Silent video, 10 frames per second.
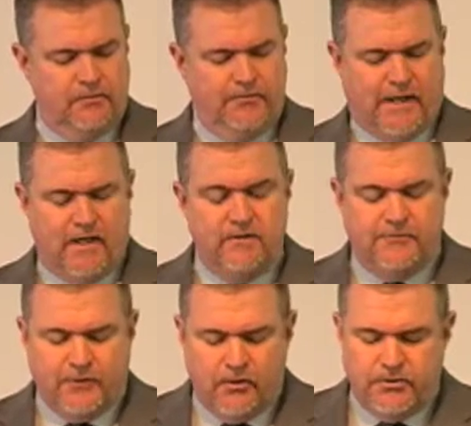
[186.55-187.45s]
We find
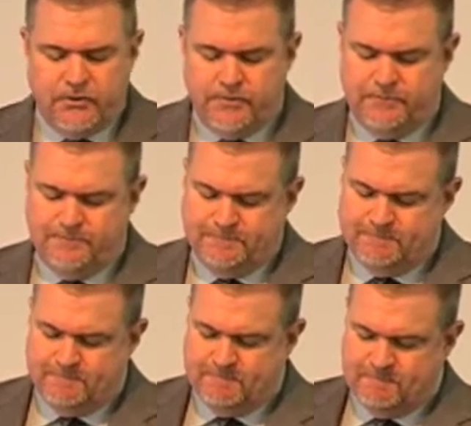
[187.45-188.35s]
further,
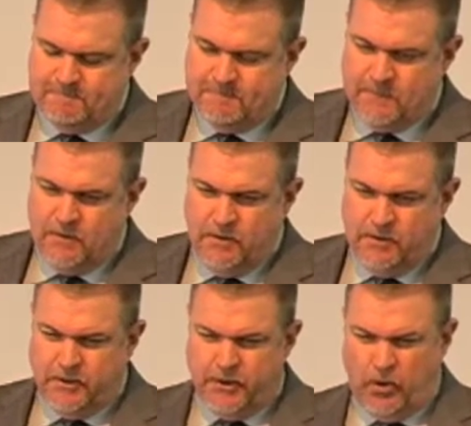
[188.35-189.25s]

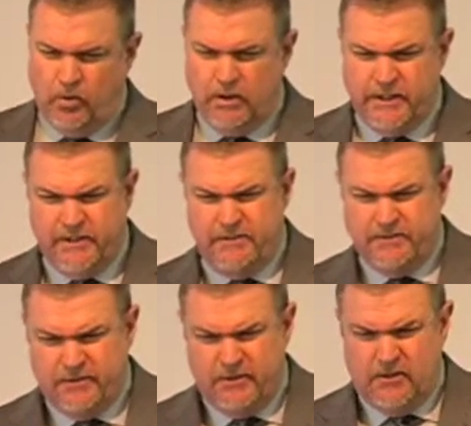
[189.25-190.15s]
not only
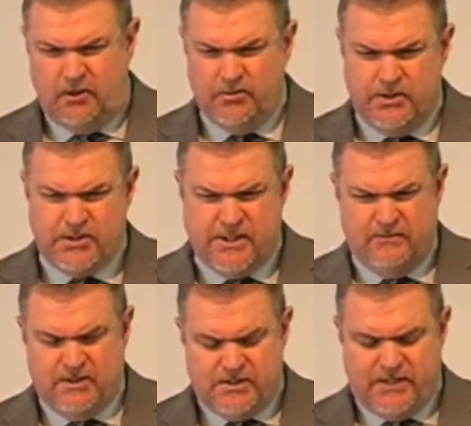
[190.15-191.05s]
on the
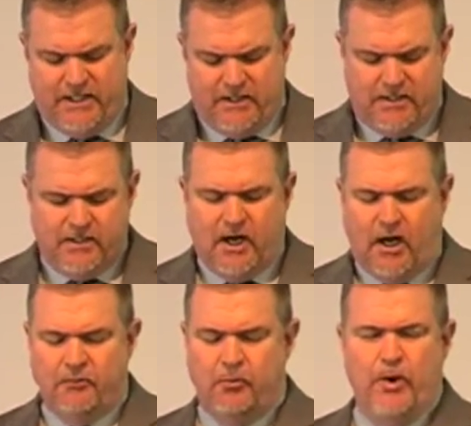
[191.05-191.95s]
seventh day did
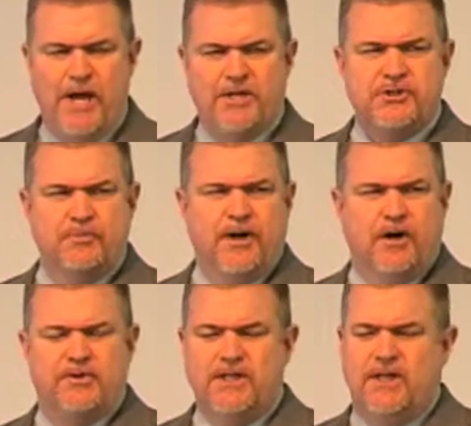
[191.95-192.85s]
God rest, but
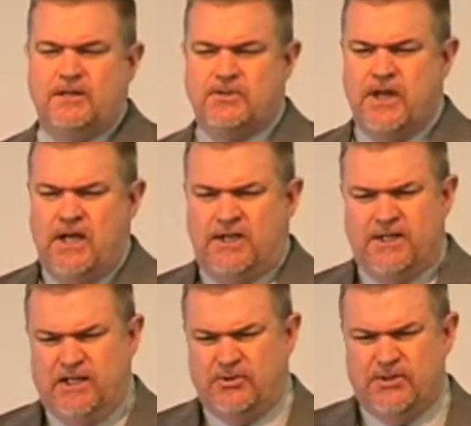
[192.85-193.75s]
our text
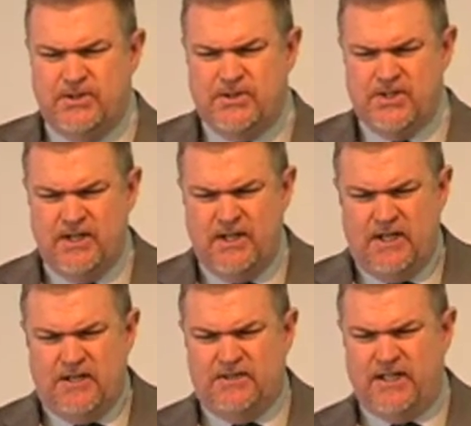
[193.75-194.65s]
tells us
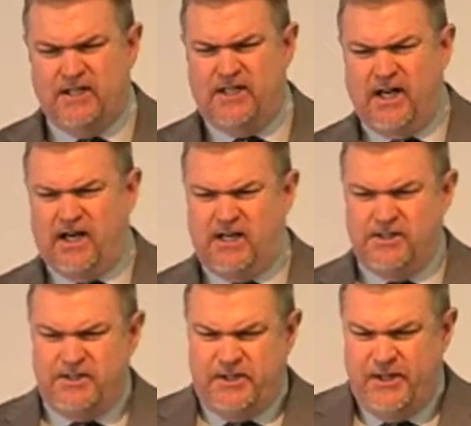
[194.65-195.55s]
that
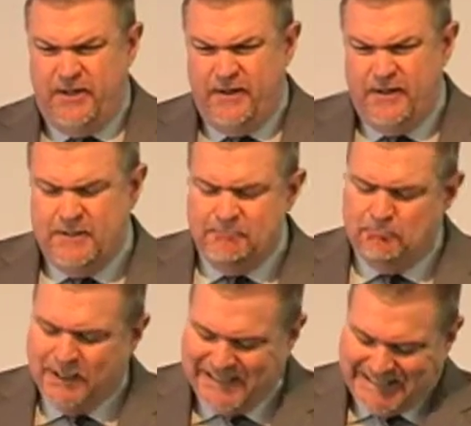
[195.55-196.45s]
God
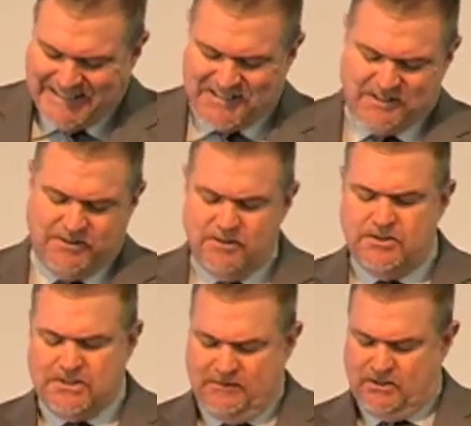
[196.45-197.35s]
blessed the
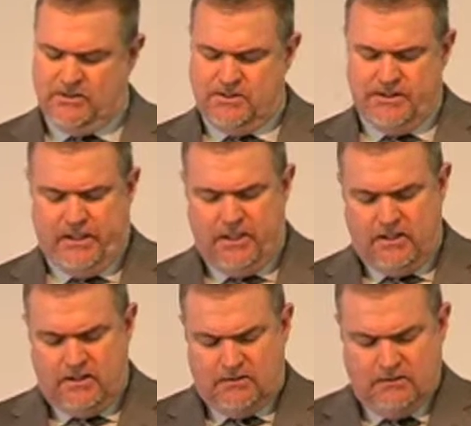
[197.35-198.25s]
seventh day.